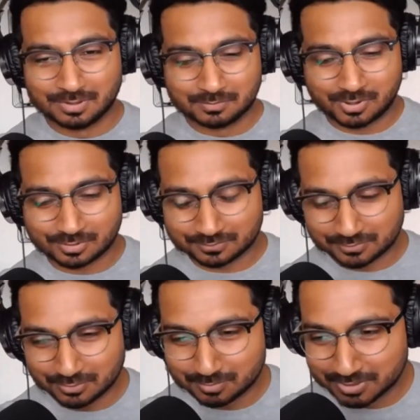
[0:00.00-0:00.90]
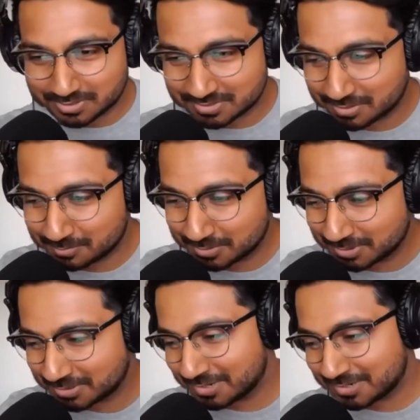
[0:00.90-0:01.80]
part of Kubernetes
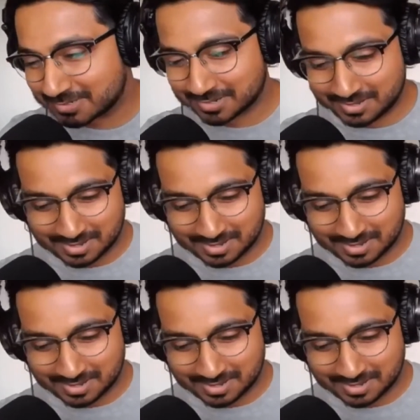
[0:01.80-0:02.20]
Community Days.